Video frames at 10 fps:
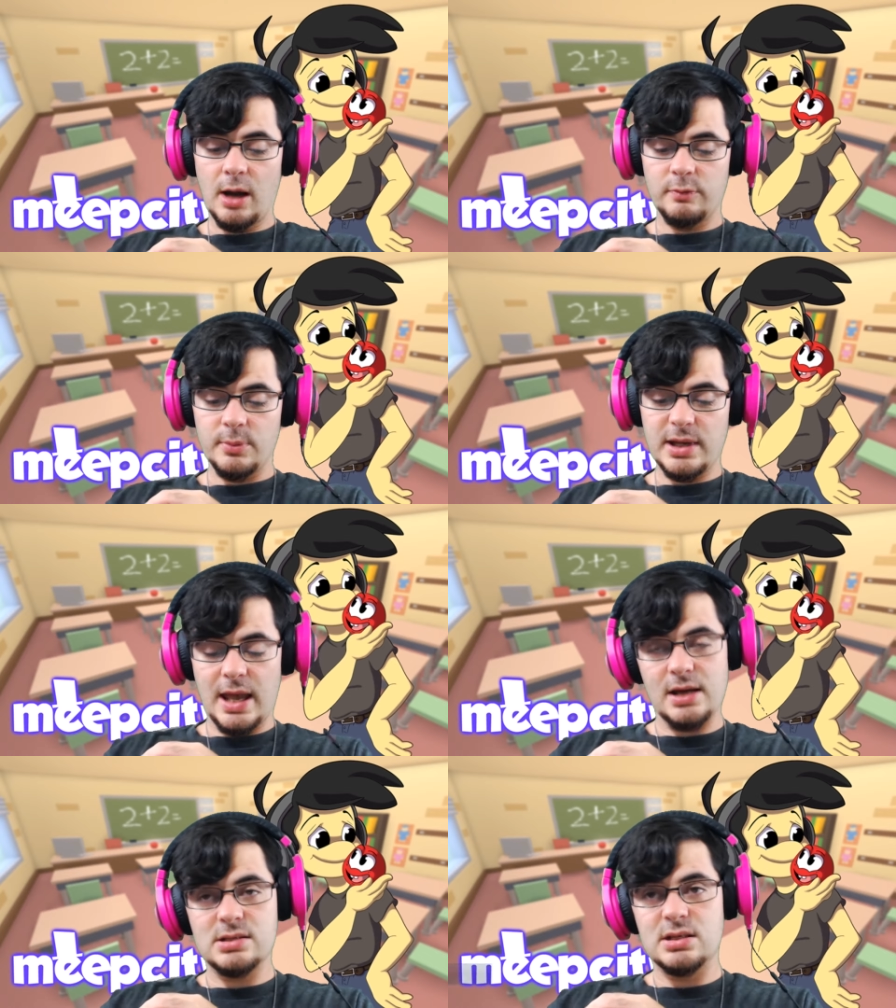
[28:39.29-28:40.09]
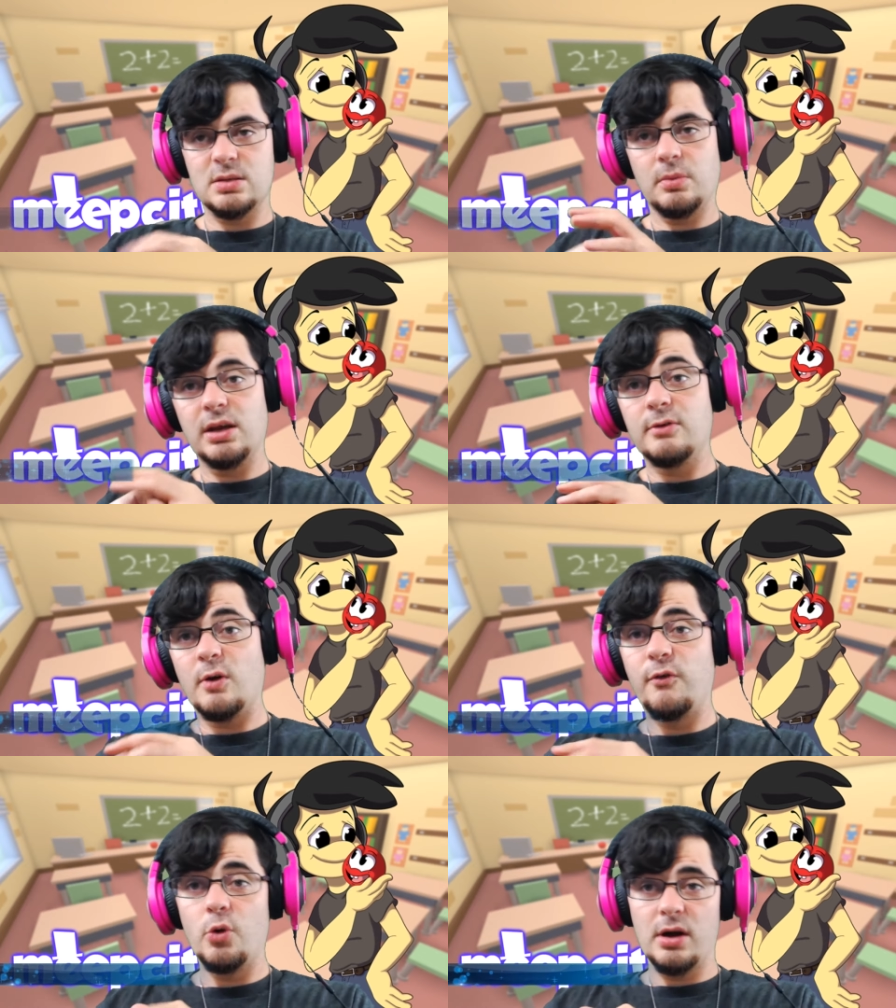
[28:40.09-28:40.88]
um, for mechanics, I'm going to give
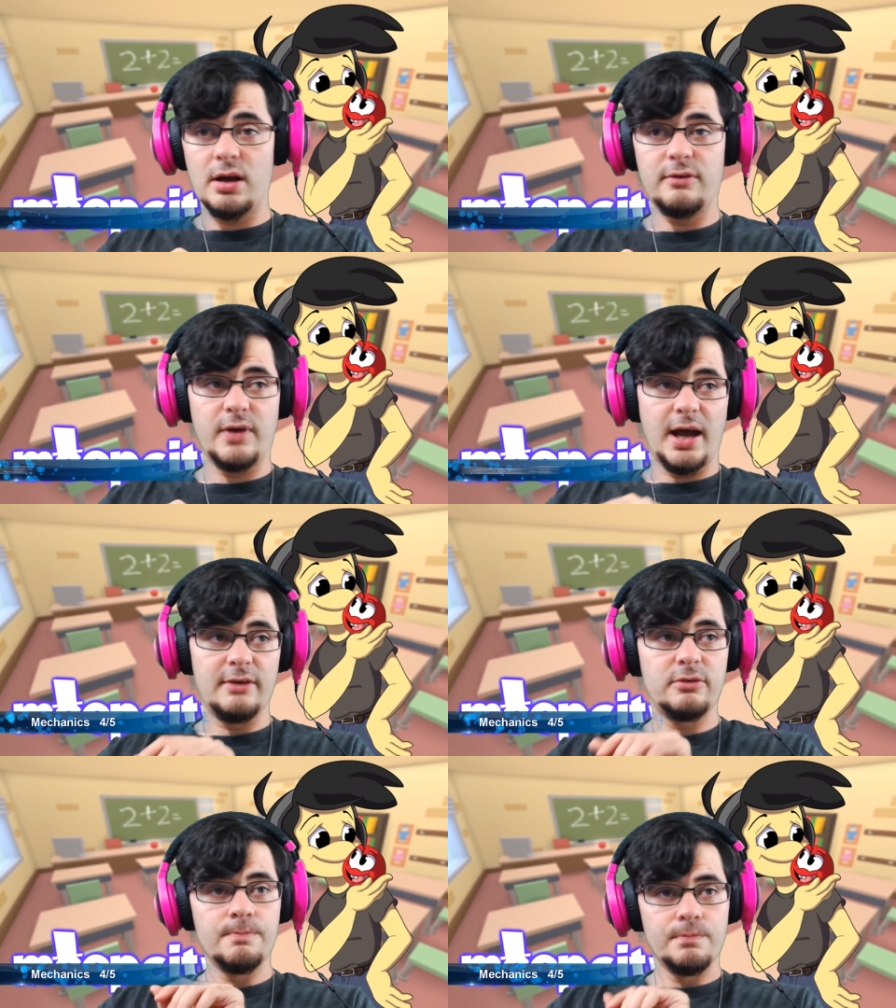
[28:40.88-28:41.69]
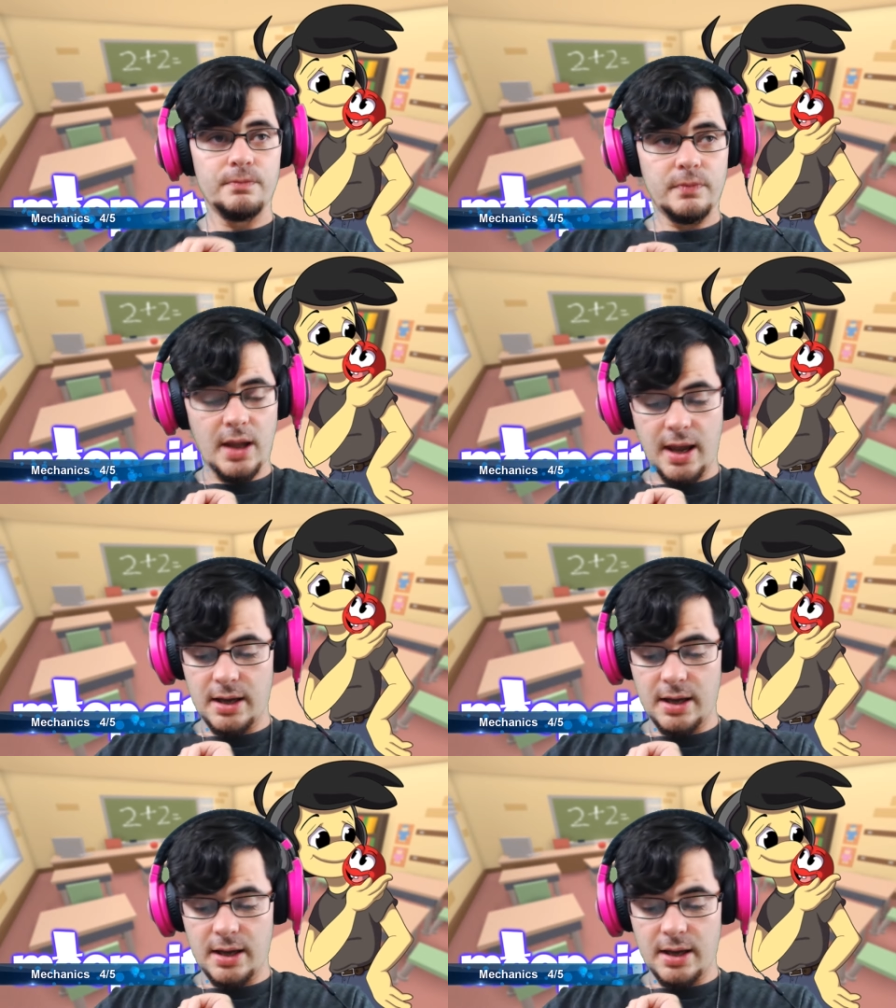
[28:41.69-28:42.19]
it a four out of five five.